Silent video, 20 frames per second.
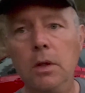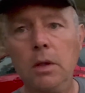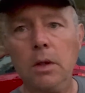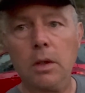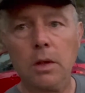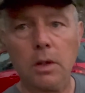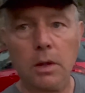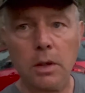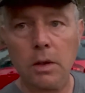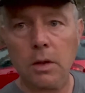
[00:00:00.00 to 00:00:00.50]

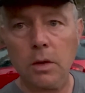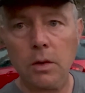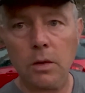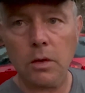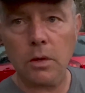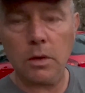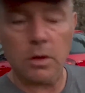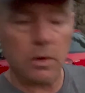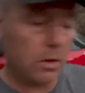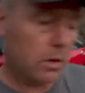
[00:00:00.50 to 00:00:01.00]
And then
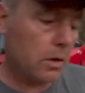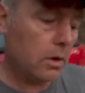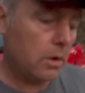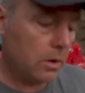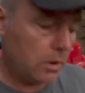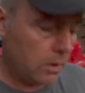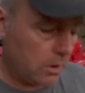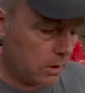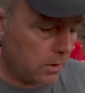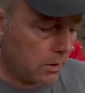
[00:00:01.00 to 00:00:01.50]

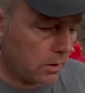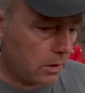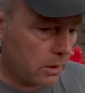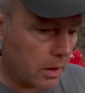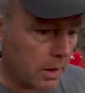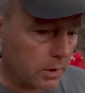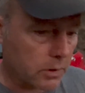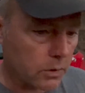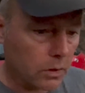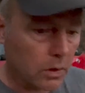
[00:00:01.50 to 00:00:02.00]

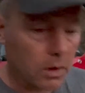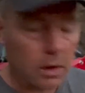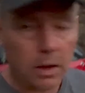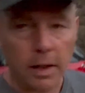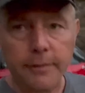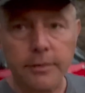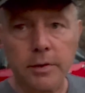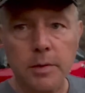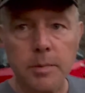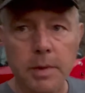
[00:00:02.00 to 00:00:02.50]
not too long
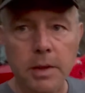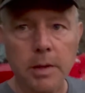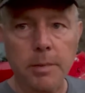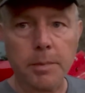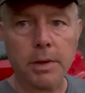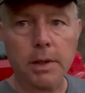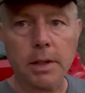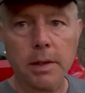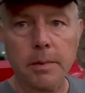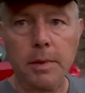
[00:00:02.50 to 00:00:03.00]
after,
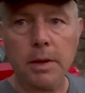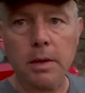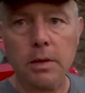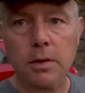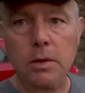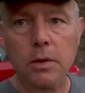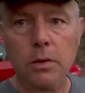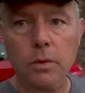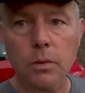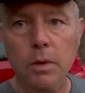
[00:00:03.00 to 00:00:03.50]
manipulate me
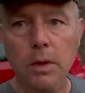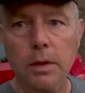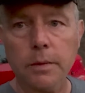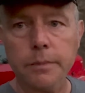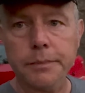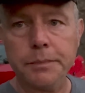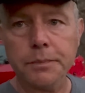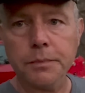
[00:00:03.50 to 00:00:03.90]
into